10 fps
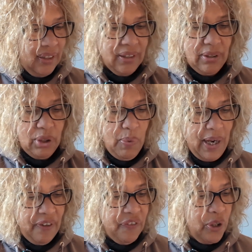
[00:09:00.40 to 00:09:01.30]
So there's
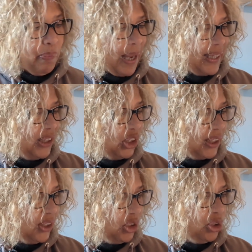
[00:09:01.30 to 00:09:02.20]
quite a few
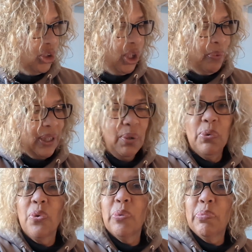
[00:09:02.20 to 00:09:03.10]
pages just showing you
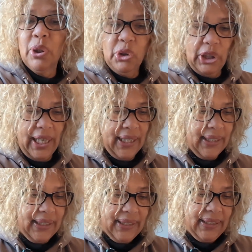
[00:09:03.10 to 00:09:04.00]
all the
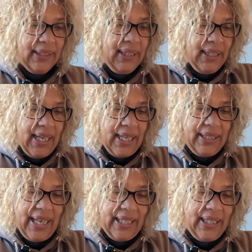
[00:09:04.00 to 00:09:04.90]
projects.
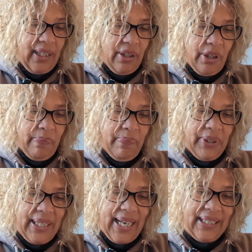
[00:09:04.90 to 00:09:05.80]
And then
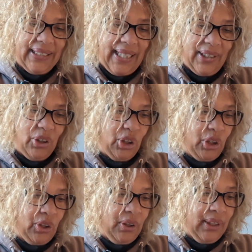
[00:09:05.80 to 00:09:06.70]
the next
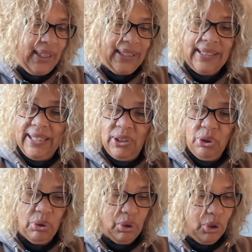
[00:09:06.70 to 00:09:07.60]
section is the
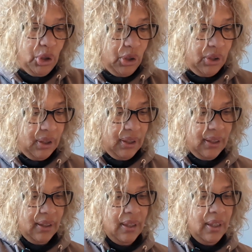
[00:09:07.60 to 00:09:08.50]
instructions.